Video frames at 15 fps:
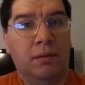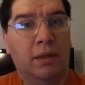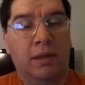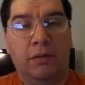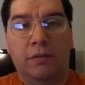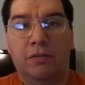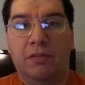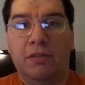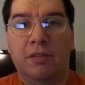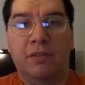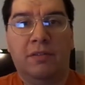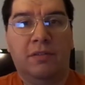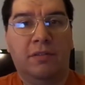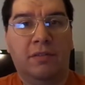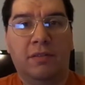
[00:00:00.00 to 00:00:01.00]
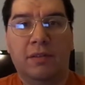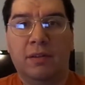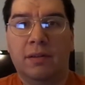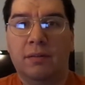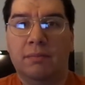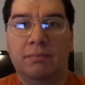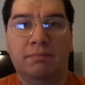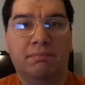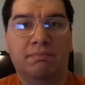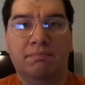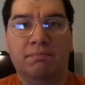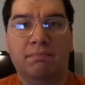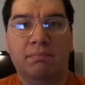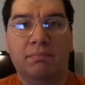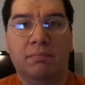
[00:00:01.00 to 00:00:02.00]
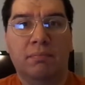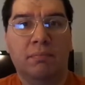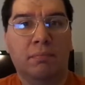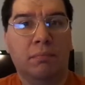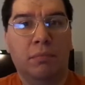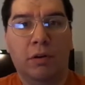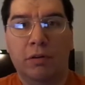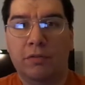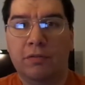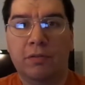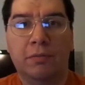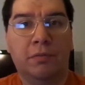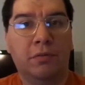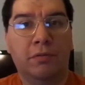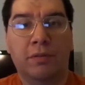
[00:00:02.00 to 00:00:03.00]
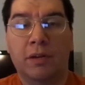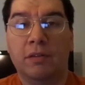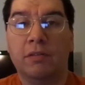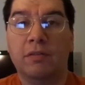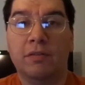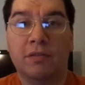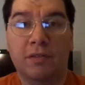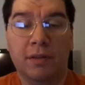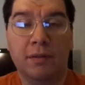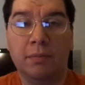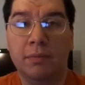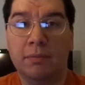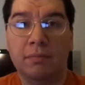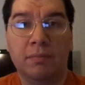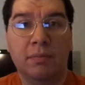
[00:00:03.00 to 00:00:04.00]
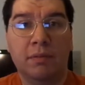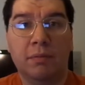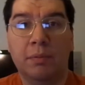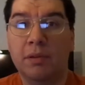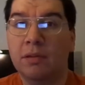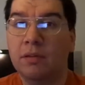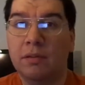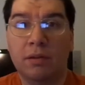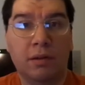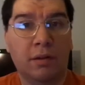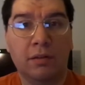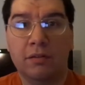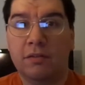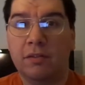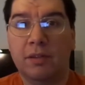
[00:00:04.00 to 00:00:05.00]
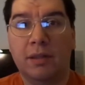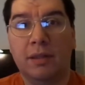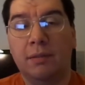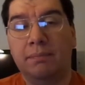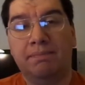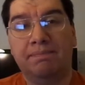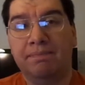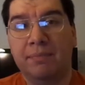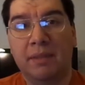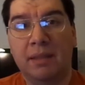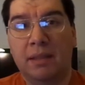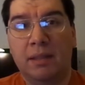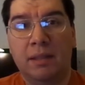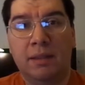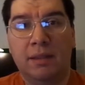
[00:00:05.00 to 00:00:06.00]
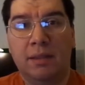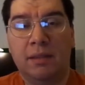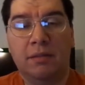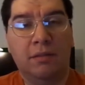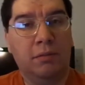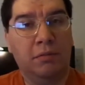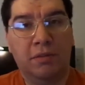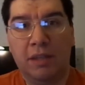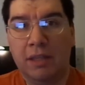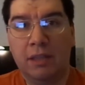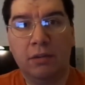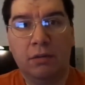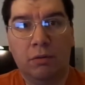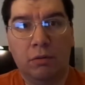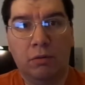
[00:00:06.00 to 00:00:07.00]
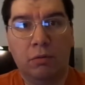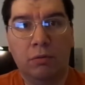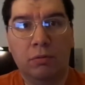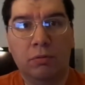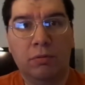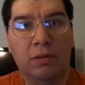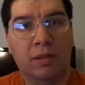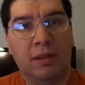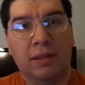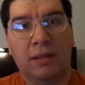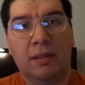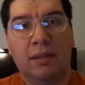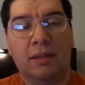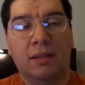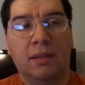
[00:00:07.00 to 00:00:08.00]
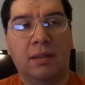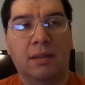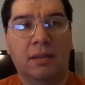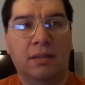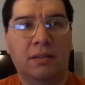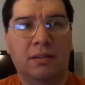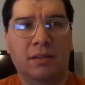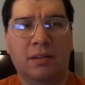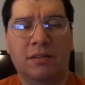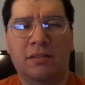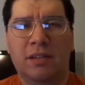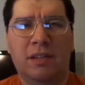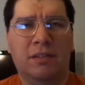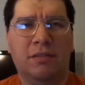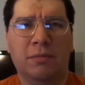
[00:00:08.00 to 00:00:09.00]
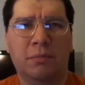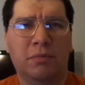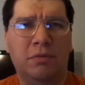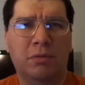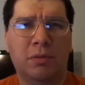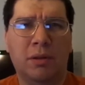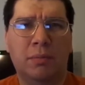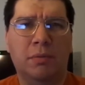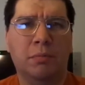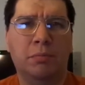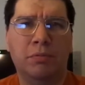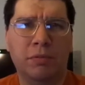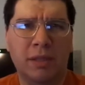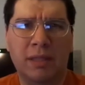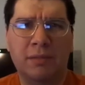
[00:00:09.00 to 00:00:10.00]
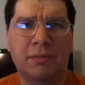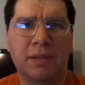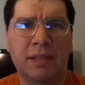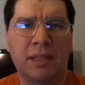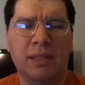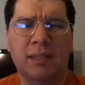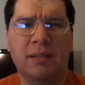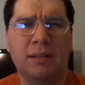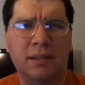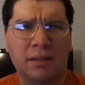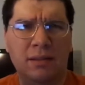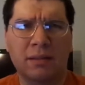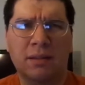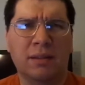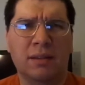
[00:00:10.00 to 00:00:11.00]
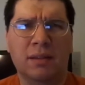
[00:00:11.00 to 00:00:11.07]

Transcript: We had her since uh, March of two thousand seven. It's been a long time. She was getting old, and, you know, she had some trouble breathing and